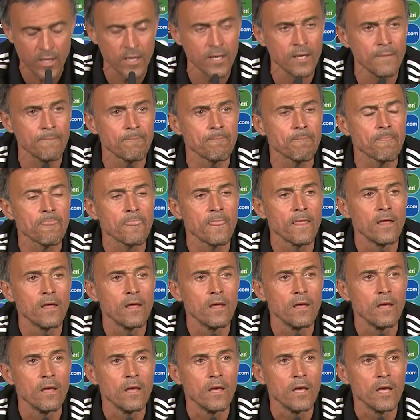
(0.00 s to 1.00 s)
I
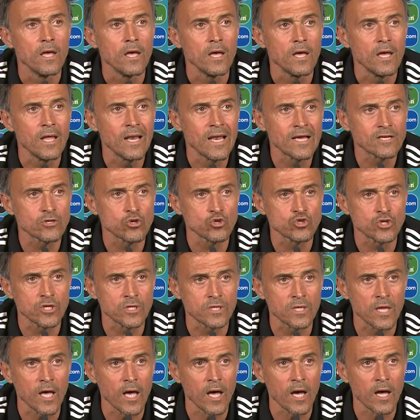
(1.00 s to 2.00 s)
decided to
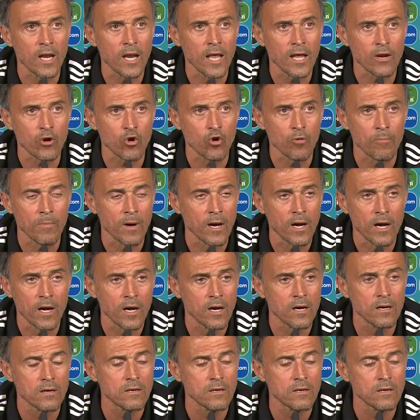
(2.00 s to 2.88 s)
actually leave the club.